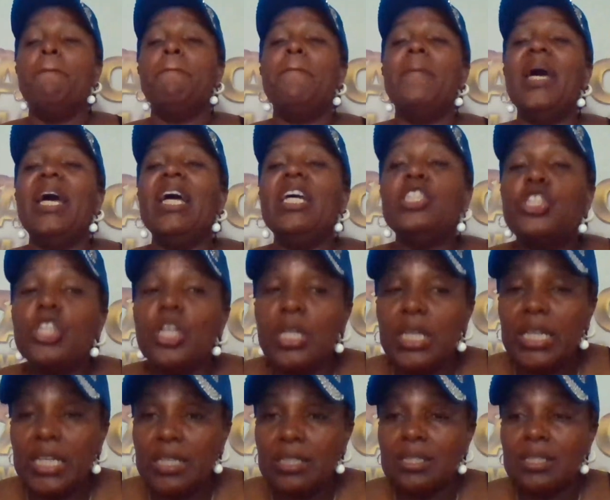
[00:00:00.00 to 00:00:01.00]

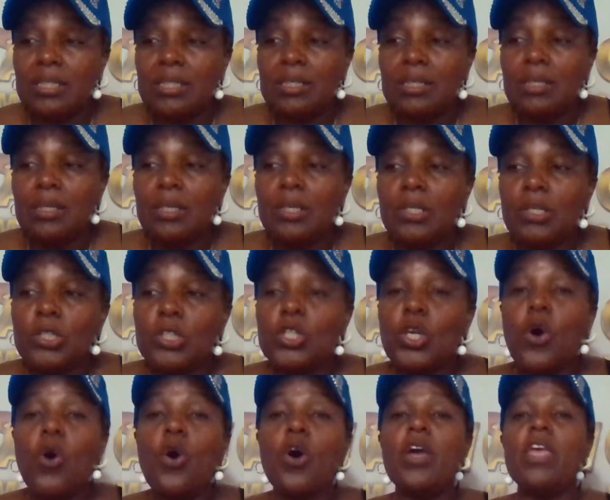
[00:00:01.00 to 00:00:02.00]
Mention it.
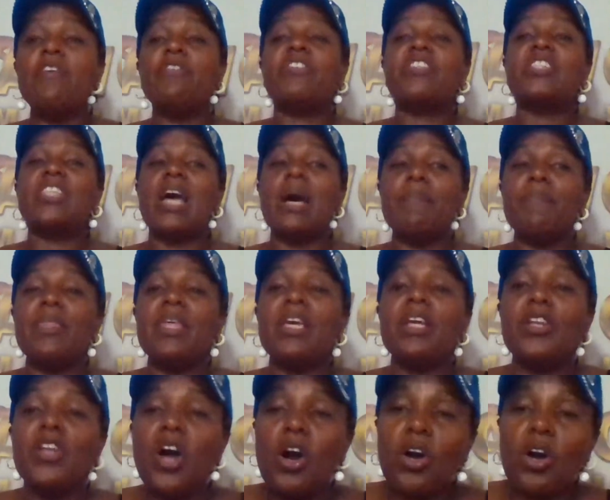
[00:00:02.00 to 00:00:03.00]
So if
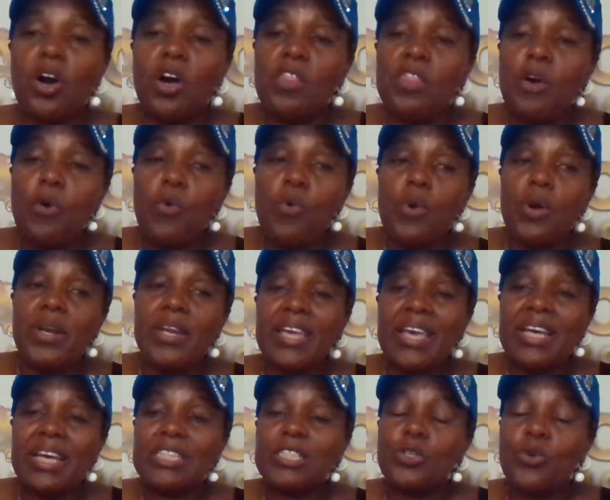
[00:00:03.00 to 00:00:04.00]
something, knock on the wood,
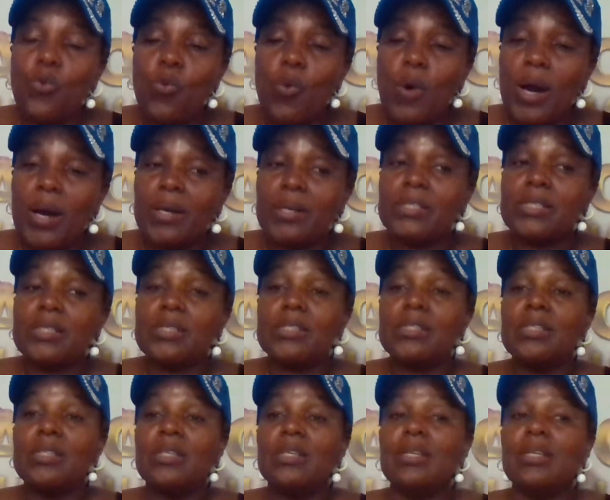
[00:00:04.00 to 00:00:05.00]
gets worse,
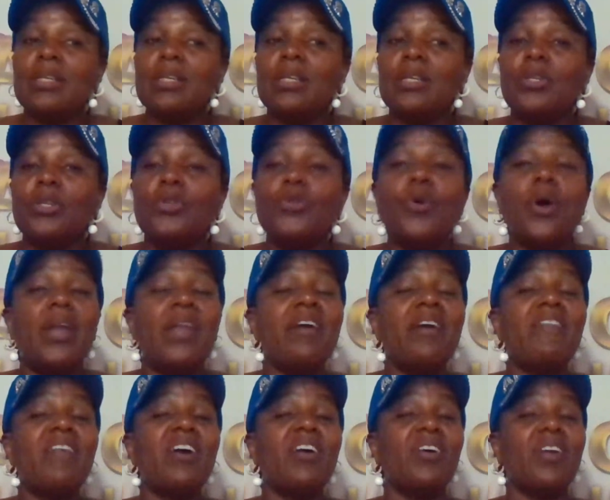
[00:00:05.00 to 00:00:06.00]
you're
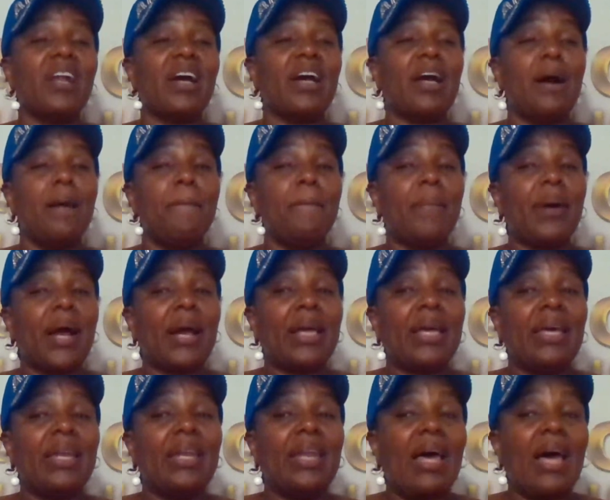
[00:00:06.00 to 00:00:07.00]
never gonna come
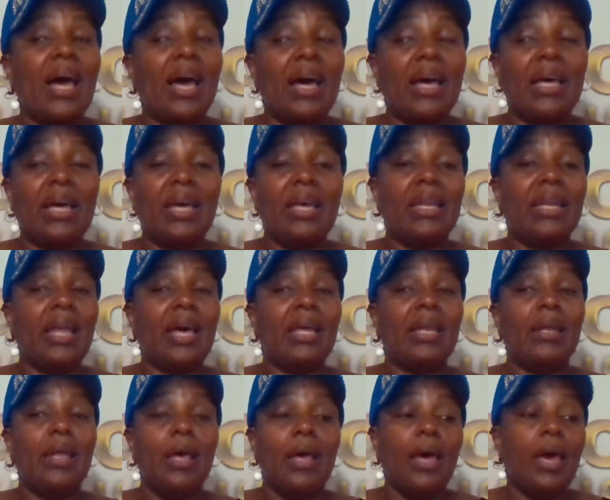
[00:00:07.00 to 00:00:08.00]
back and
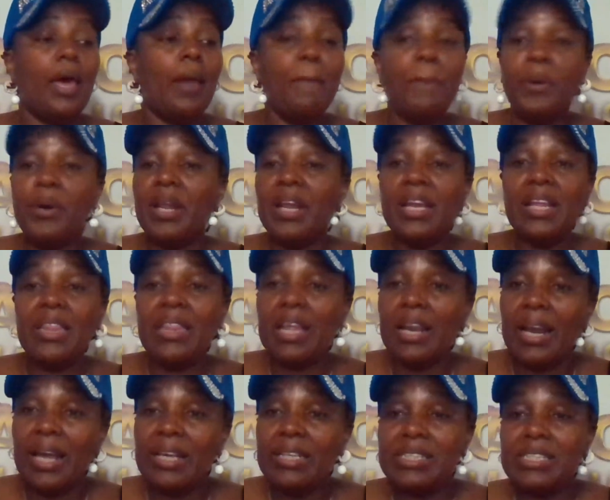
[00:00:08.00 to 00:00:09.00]
put it in the
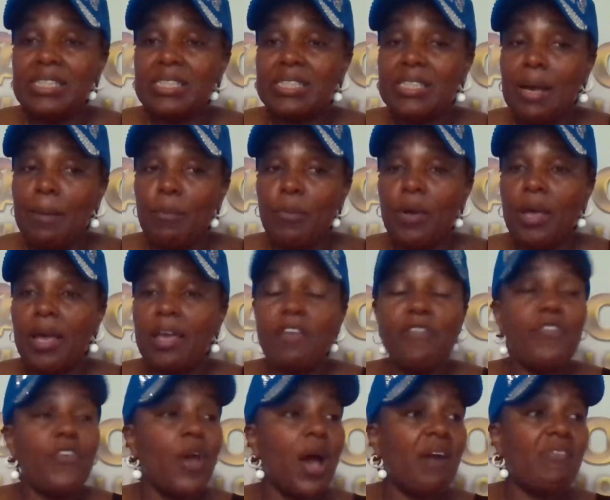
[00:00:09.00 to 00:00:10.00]
lighting somewhere.
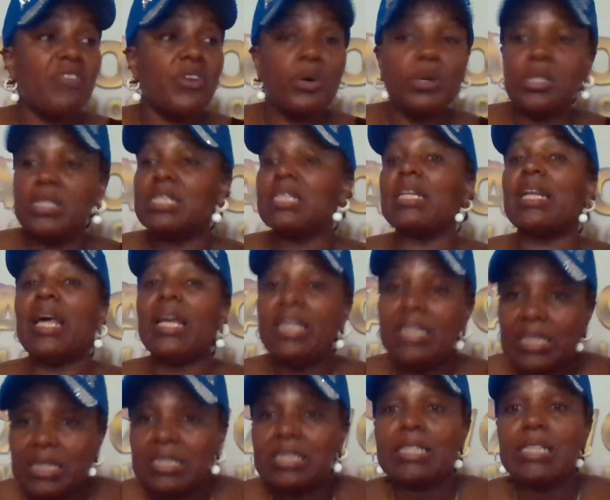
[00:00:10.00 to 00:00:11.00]
If you have notes,
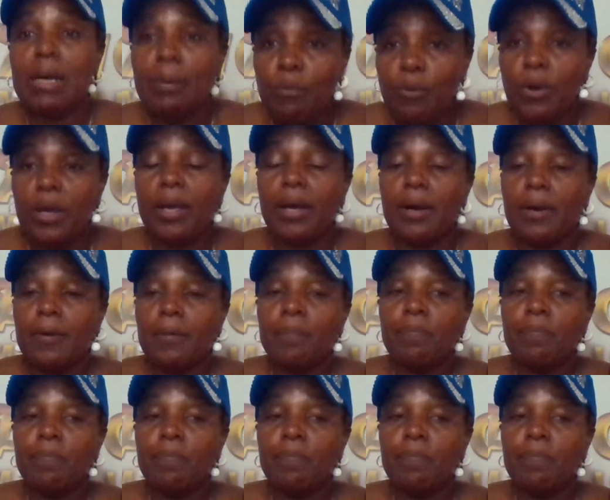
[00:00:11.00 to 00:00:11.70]
light it somewhere.